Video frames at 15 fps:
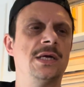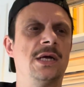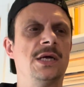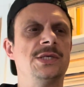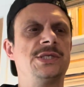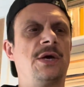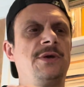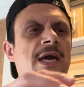
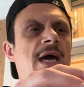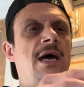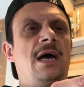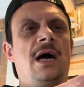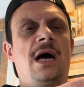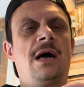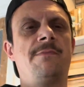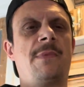So yeah,
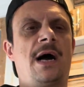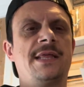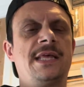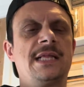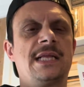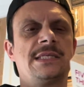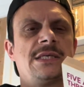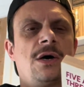I think
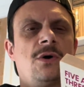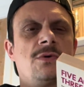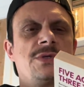that's a whole